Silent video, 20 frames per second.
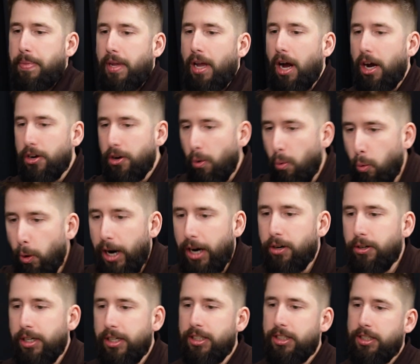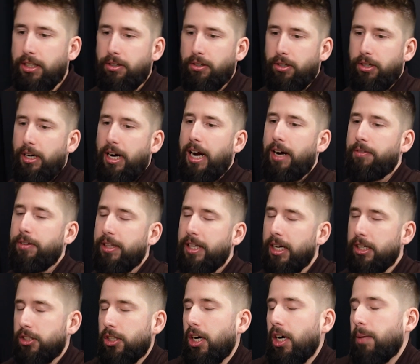an awareness or having
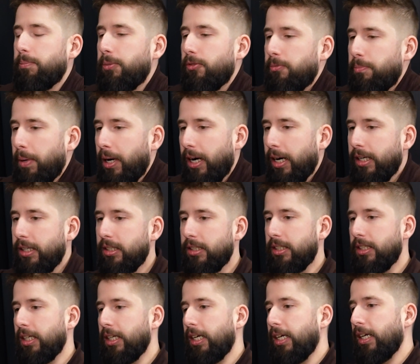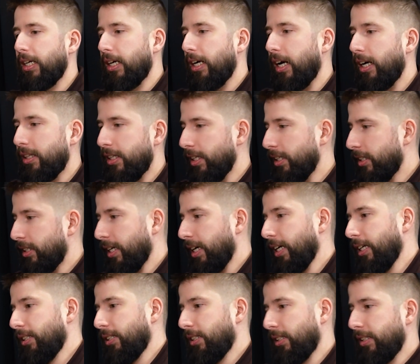that top of mind. I think
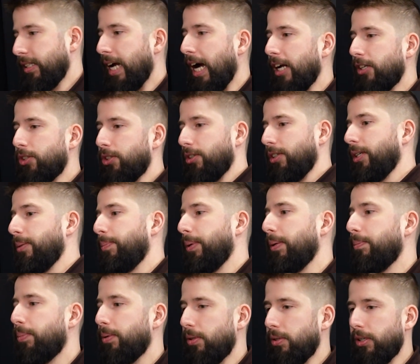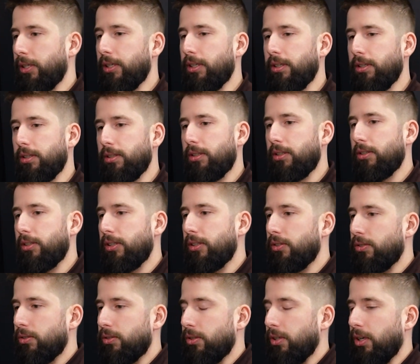that naturally people are
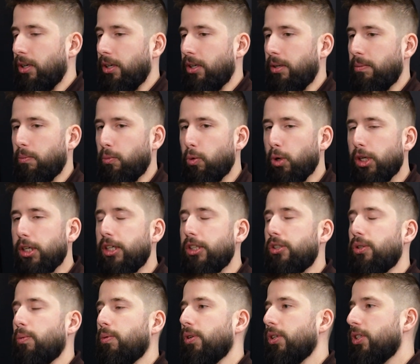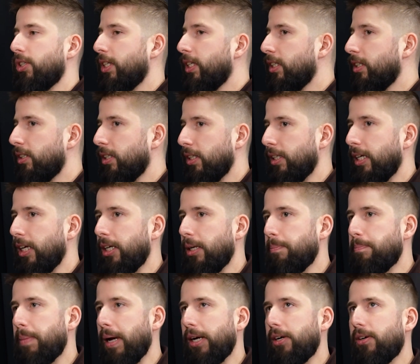working towards things and
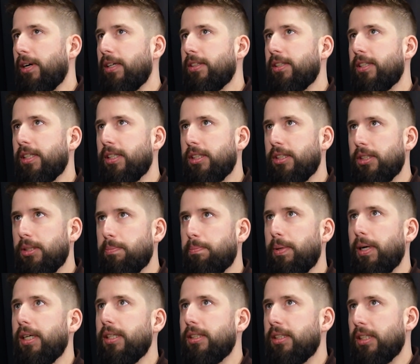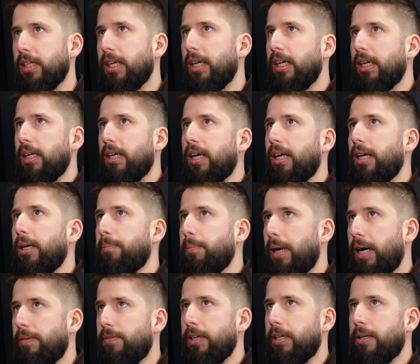getting better at things, but
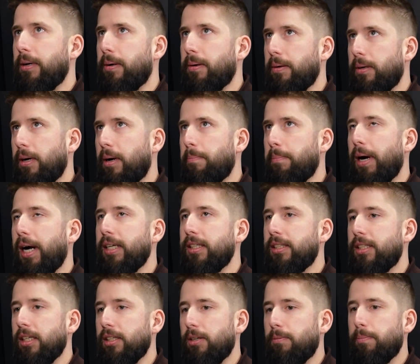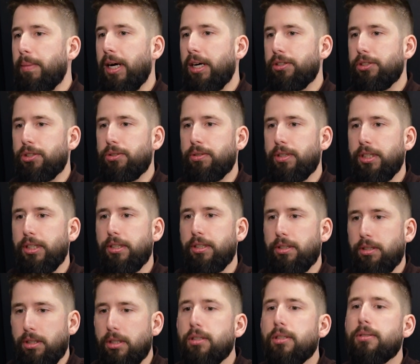having a mindset of mastery
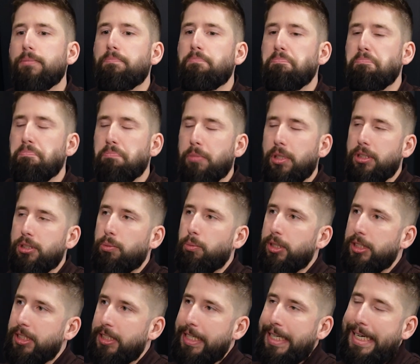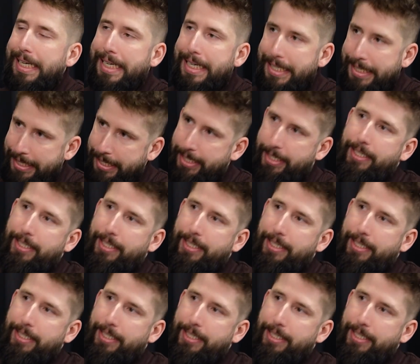is what's needed.